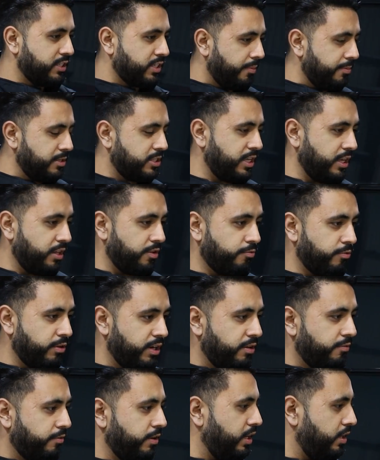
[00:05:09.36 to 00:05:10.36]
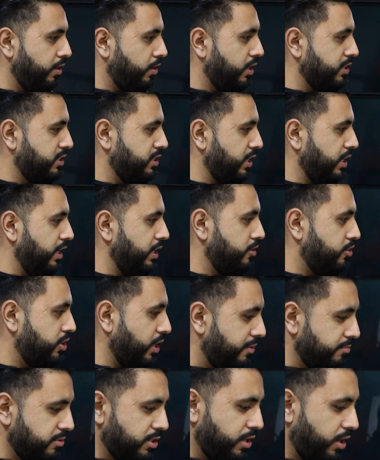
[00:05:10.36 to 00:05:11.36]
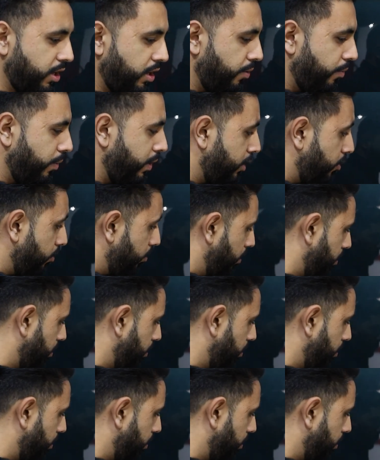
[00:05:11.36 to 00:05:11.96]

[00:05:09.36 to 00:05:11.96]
coming together really, really nicely. James and Carl are working on